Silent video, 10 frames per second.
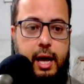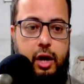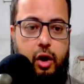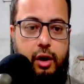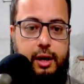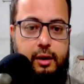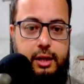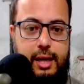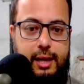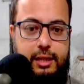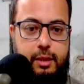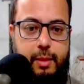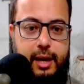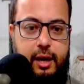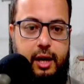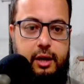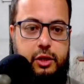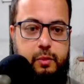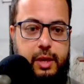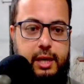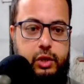Colonel Douglas McGregor, speaking